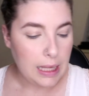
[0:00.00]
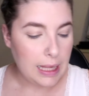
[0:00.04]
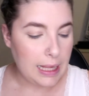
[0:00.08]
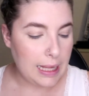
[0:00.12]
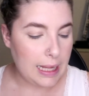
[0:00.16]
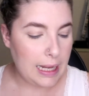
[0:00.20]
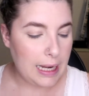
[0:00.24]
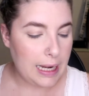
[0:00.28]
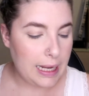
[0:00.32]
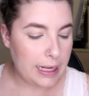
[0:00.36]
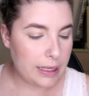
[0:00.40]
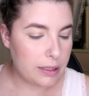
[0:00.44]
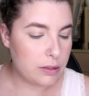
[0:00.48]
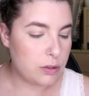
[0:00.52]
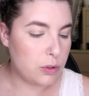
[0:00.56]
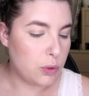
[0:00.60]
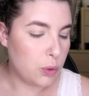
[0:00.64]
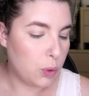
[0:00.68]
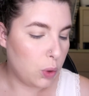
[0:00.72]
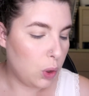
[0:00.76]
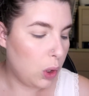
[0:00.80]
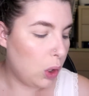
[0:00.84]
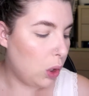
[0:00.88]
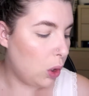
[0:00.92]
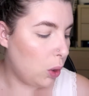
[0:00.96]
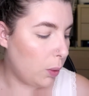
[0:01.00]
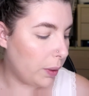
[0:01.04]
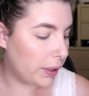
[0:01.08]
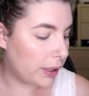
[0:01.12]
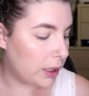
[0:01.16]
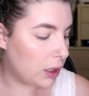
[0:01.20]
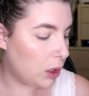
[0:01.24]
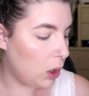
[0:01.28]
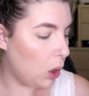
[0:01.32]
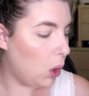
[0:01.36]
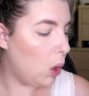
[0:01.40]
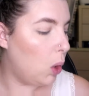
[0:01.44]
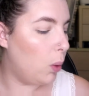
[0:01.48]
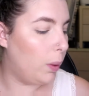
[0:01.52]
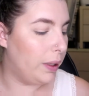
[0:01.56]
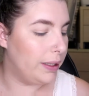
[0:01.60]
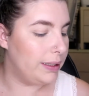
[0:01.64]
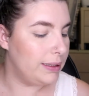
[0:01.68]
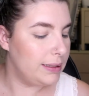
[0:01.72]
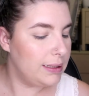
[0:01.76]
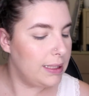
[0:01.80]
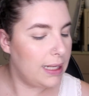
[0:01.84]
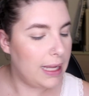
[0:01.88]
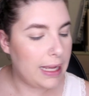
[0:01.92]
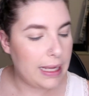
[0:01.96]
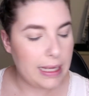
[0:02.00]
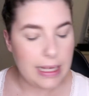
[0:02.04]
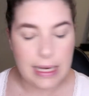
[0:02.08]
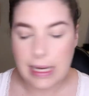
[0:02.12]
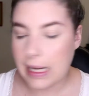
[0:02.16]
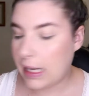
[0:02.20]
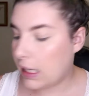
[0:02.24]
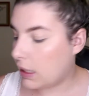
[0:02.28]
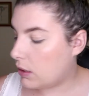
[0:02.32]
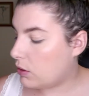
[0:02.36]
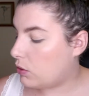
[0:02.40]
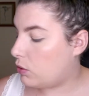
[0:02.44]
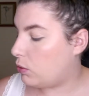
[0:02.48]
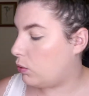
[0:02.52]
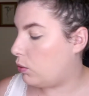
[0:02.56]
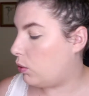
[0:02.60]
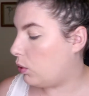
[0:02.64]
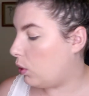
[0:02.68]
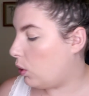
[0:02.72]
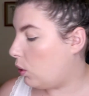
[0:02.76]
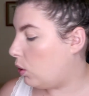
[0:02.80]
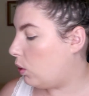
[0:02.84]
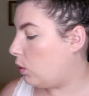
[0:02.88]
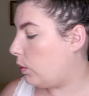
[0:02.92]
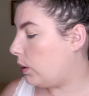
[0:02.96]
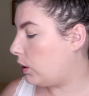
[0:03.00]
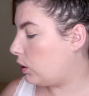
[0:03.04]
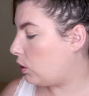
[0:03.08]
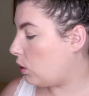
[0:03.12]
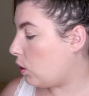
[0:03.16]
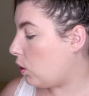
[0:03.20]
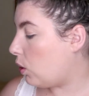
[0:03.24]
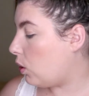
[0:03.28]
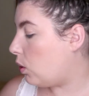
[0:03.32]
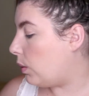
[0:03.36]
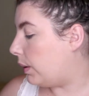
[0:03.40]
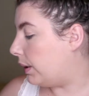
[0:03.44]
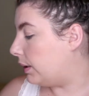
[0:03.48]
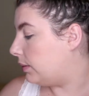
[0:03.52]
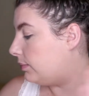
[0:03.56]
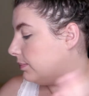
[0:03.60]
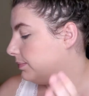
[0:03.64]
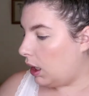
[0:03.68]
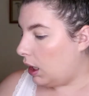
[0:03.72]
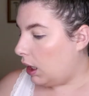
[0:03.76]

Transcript: I like to glow it, glow it. I like to glow it, glow it.